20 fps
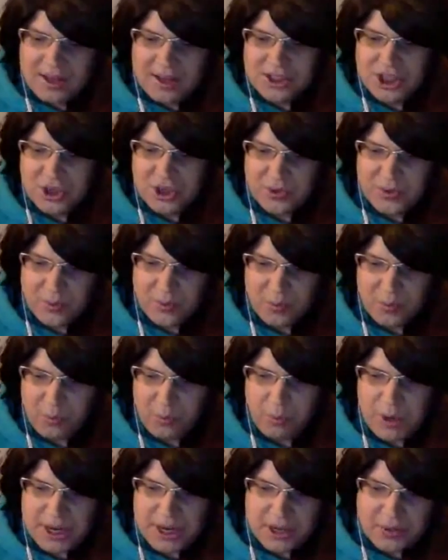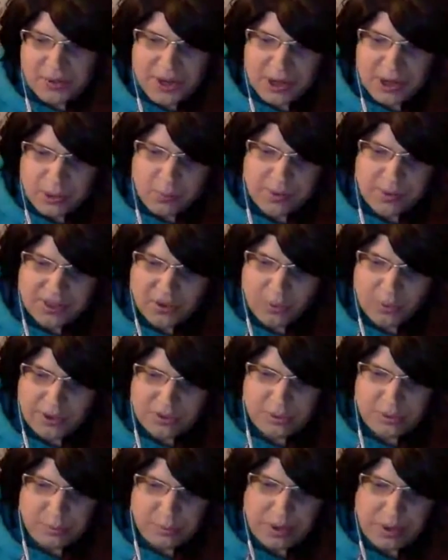do you think was going
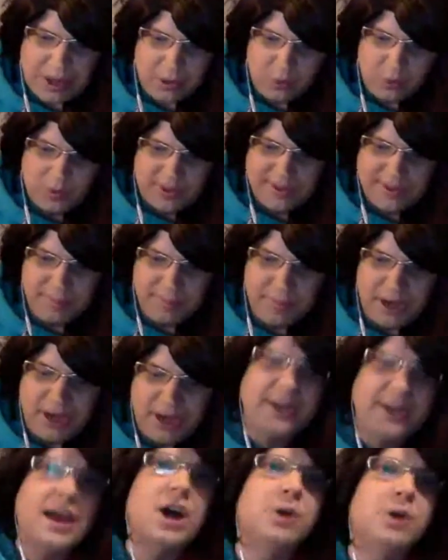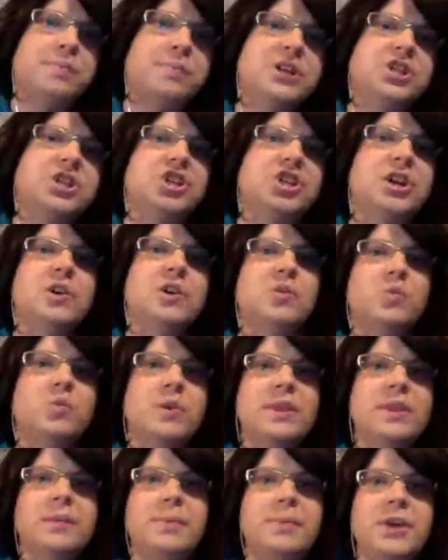through Raul's mind helping Jared
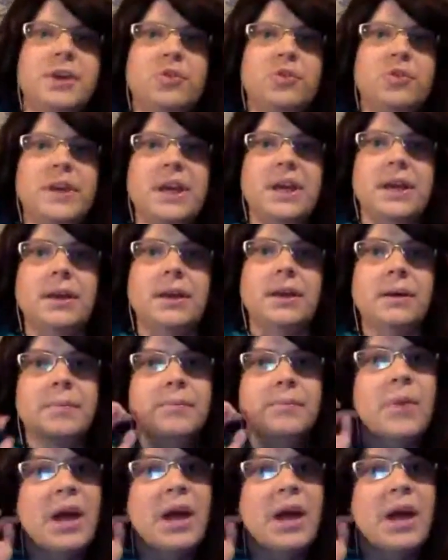win the POV? I